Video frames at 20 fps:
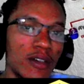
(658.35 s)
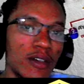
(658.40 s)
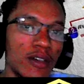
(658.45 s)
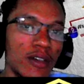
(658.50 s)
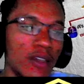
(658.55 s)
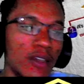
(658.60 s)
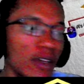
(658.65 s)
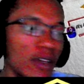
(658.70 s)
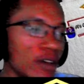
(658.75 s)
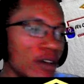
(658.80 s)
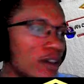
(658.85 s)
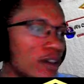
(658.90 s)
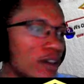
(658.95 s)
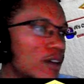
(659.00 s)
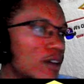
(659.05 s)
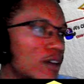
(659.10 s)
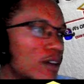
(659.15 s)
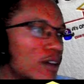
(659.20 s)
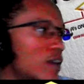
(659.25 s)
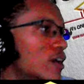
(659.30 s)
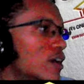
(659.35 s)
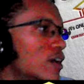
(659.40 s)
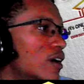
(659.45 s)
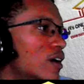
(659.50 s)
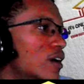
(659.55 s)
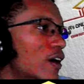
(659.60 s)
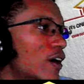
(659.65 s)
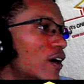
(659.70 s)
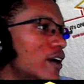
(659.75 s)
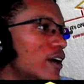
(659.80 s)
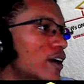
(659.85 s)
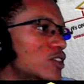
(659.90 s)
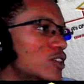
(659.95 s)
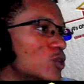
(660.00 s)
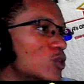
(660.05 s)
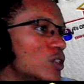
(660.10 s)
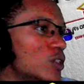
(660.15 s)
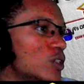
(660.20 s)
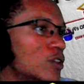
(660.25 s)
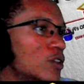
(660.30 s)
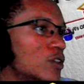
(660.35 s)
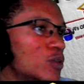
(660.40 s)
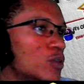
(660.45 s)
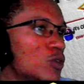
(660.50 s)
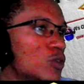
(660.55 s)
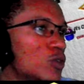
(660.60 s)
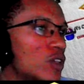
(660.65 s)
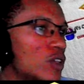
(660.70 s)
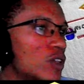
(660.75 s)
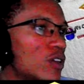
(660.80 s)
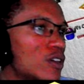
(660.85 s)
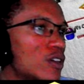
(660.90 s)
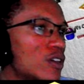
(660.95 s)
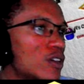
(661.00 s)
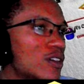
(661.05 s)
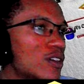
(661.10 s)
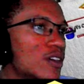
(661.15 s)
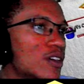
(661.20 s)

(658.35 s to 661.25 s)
yeah. All right, so we're going to move along